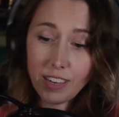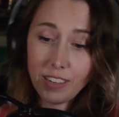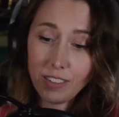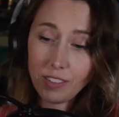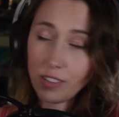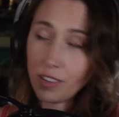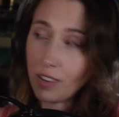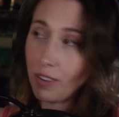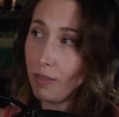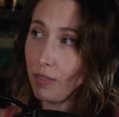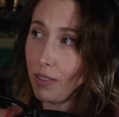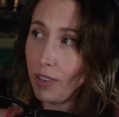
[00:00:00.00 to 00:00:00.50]
is
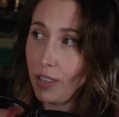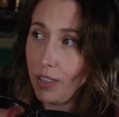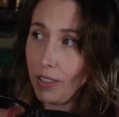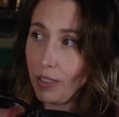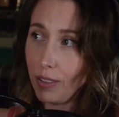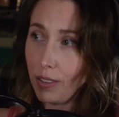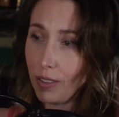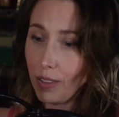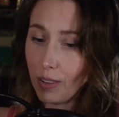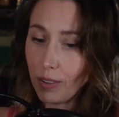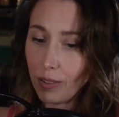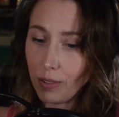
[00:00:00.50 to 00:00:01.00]
not very
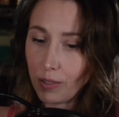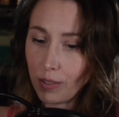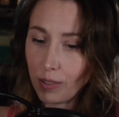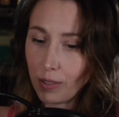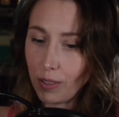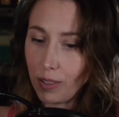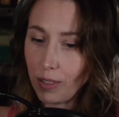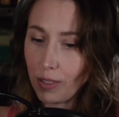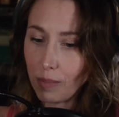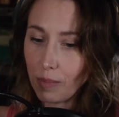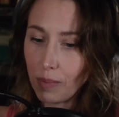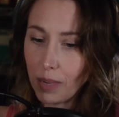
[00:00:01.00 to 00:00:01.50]
good though, so
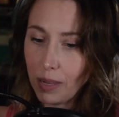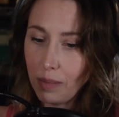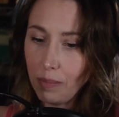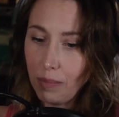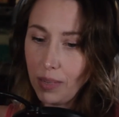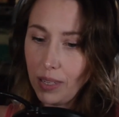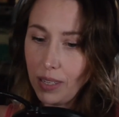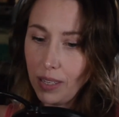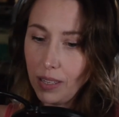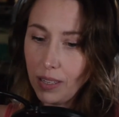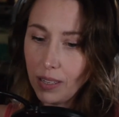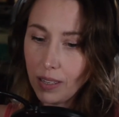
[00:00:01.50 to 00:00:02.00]
this might
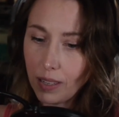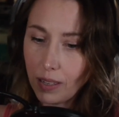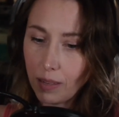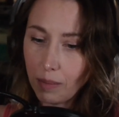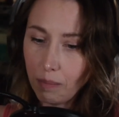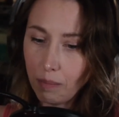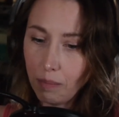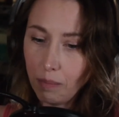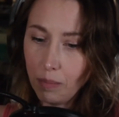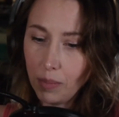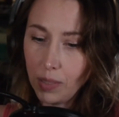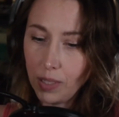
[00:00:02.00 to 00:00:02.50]
be
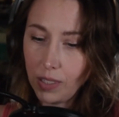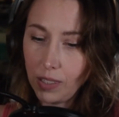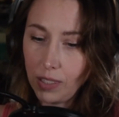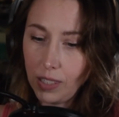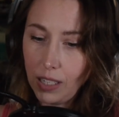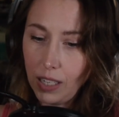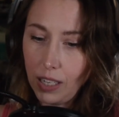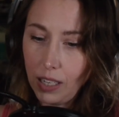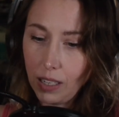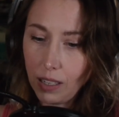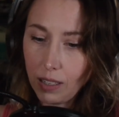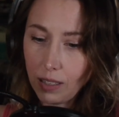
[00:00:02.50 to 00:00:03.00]

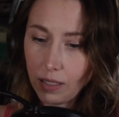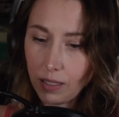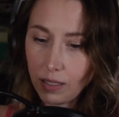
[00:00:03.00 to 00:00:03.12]
misleading.